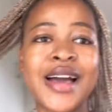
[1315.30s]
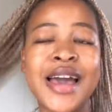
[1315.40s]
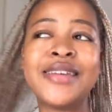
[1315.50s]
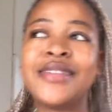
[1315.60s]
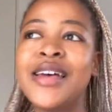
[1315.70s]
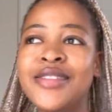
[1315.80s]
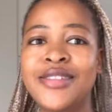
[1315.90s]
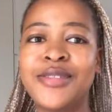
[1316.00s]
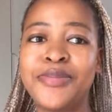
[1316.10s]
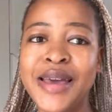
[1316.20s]
guys,
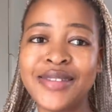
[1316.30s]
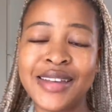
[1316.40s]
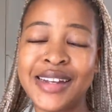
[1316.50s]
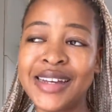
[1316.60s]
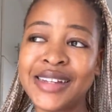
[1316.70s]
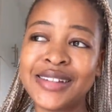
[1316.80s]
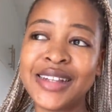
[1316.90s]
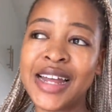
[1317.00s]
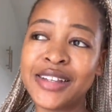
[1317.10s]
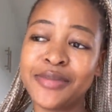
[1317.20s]
that's basically it.
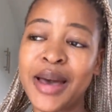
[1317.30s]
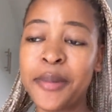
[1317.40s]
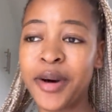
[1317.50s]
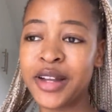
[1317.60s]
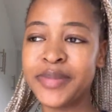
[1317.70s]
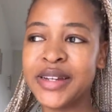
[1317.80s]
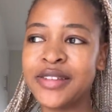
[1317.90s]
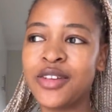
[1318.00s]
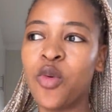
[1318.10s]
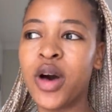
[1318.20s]
That is my apartment.
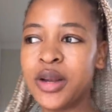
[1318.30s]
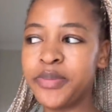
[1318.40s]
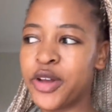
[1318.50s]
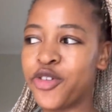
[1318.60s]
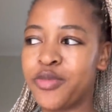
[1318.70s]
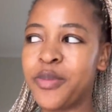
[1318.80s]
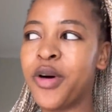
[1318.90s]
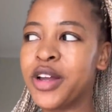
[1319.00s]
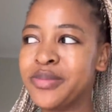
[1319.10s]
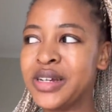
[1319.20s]
It's a one bedroom
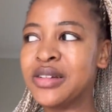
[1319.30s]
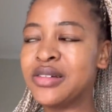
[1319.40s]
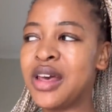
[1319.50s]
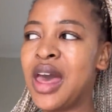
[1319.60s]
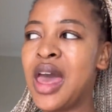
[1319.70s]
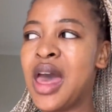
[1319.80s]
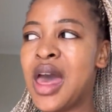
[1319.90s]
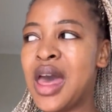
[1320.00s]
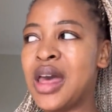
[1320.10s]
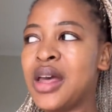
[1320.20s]
apartment
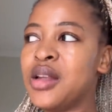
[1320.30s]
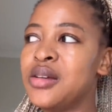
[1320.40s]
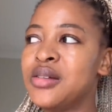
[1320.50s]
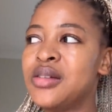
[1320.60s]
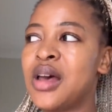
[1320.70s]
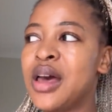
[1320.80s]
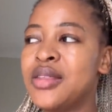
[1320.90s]
and I